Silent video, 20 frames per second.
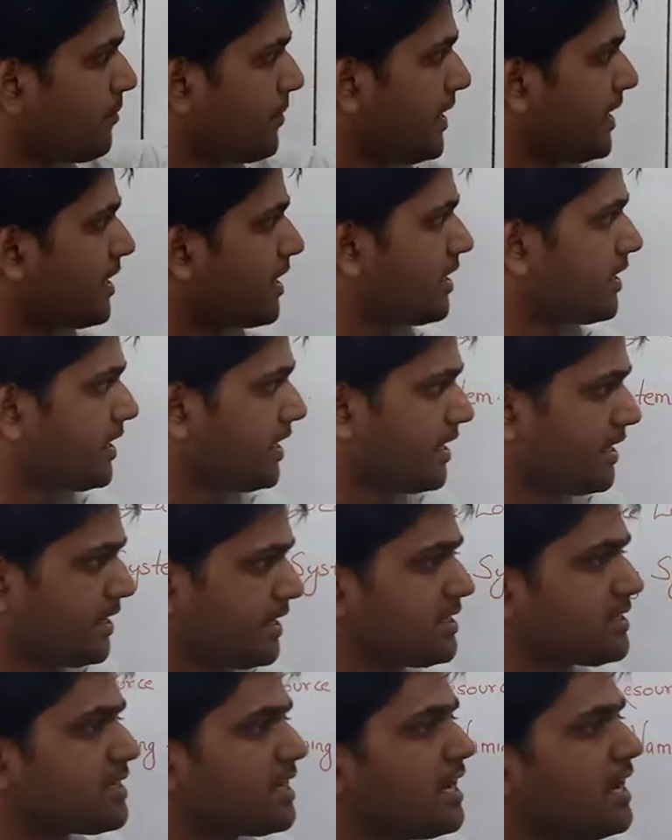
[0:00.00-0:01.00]
make a
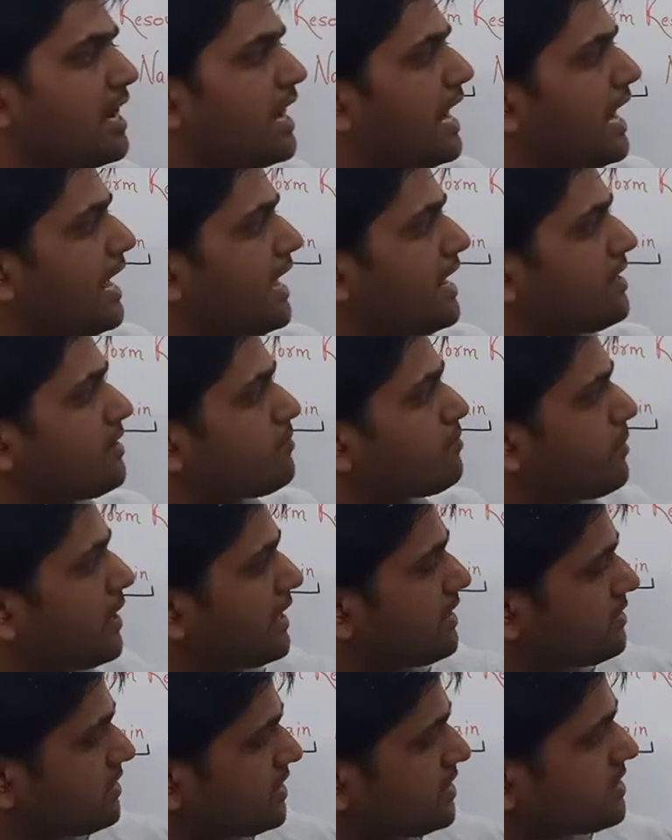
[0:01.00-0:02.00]
DNS, and by
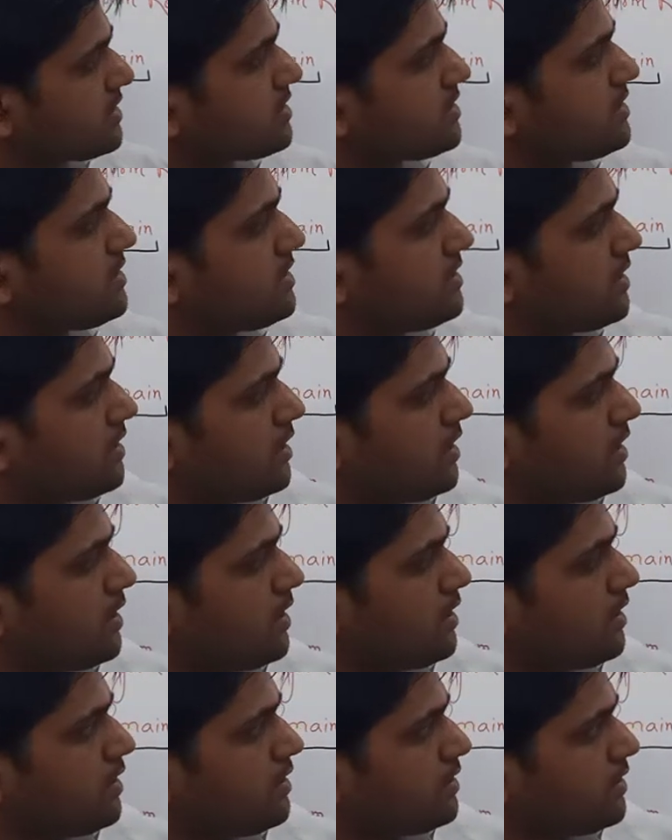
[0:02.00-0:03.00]
this
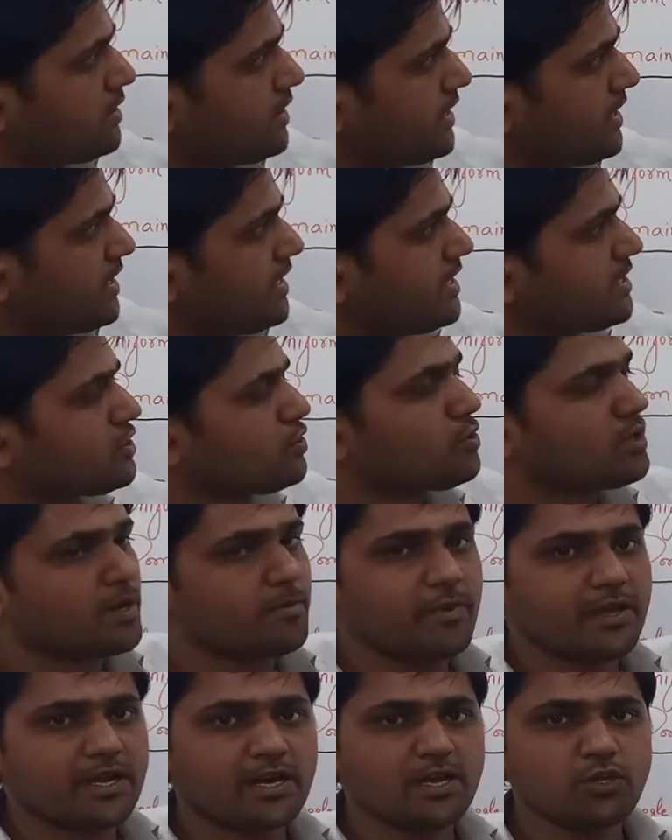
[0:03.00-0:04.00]
DNS you can
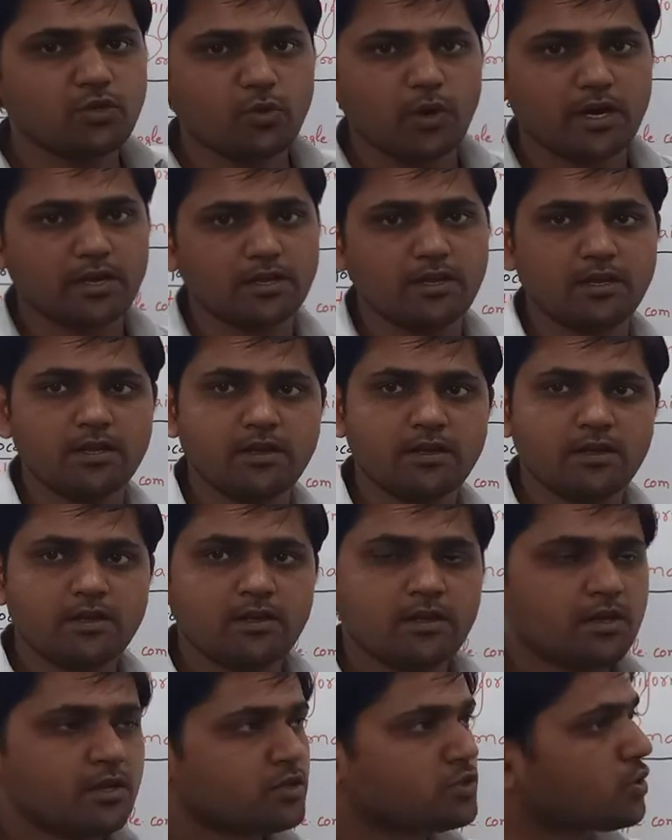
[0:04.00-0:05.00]
make a URL.
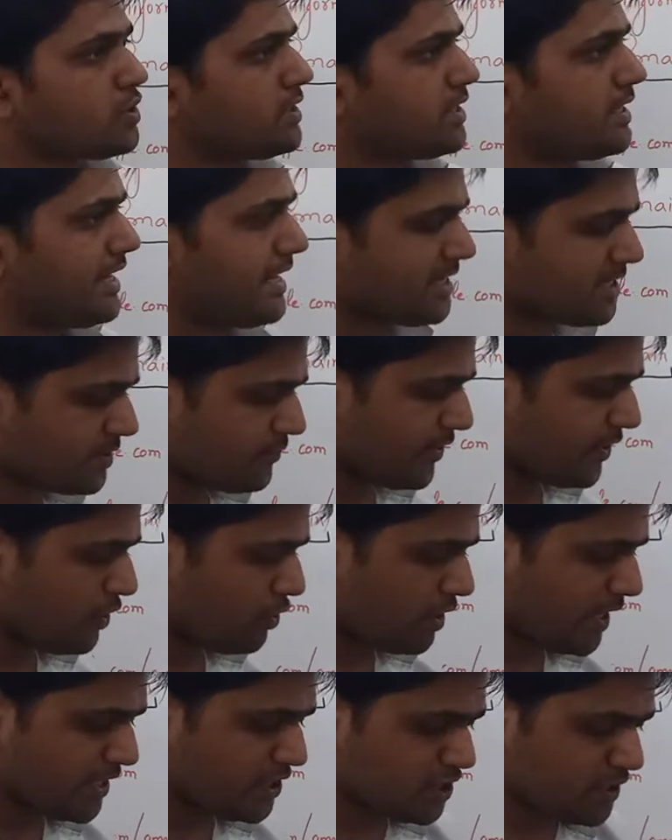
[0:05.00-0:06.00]
So in the next video
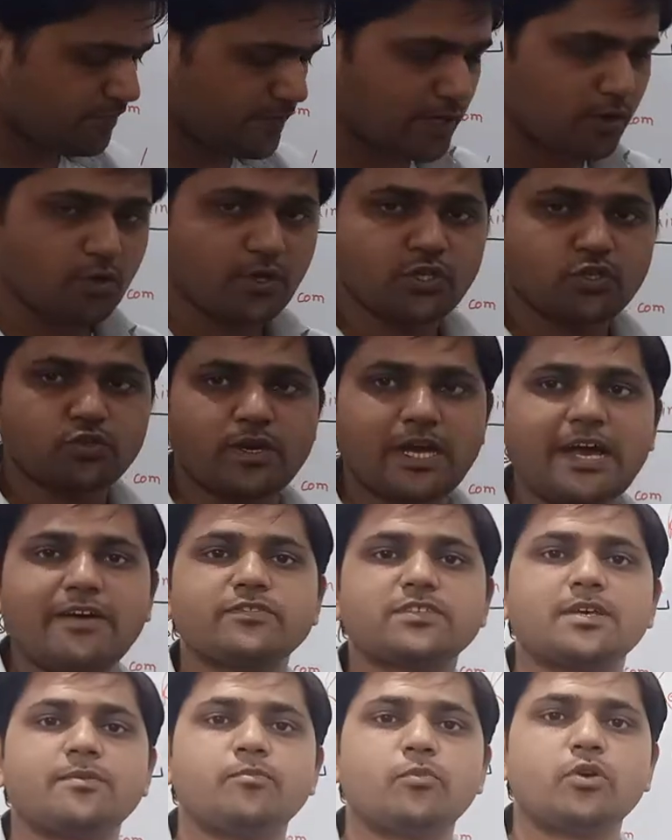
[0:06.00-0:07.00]
lecture we are going to have
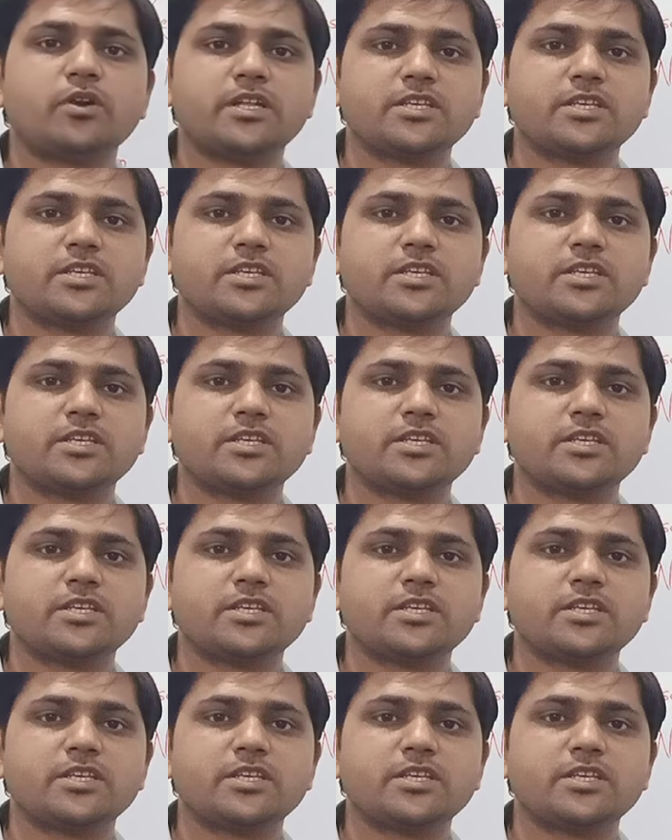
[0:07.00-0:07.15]
some more